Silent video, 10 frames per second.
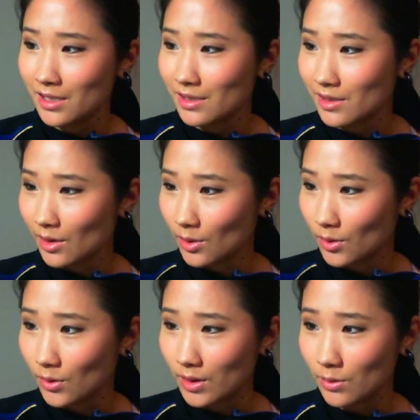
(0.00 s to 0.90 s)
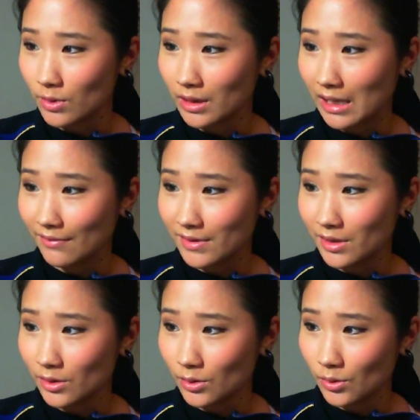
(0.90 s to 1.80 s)
so you will have
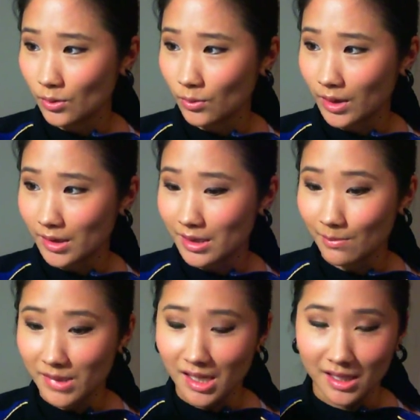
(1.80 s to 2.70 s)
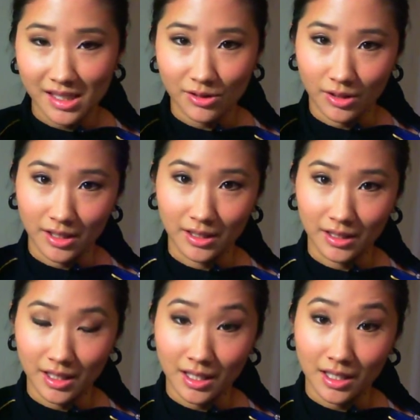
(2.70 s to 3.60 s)
to wear some
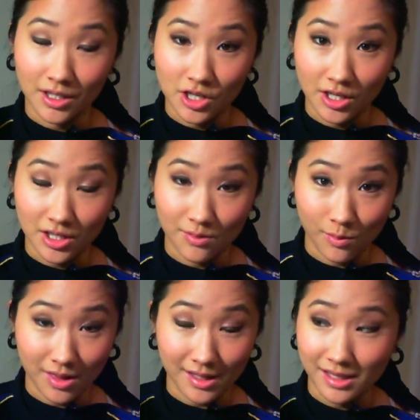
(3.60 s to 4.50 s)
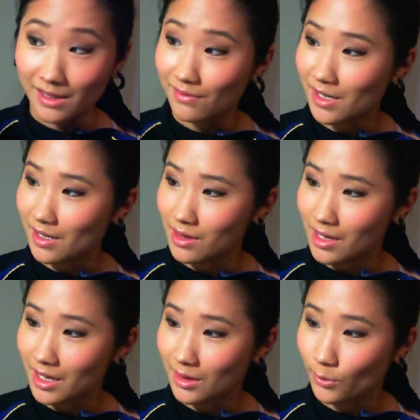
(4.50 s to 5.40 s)
sunscreen in conjunction with this even
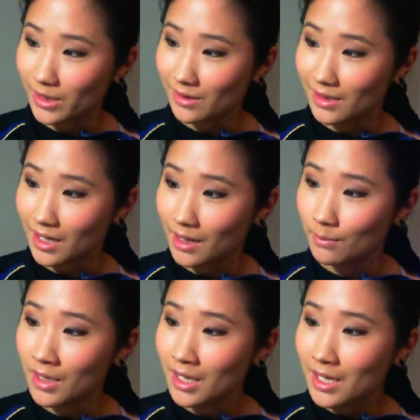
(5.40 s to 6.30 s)
in the winter time.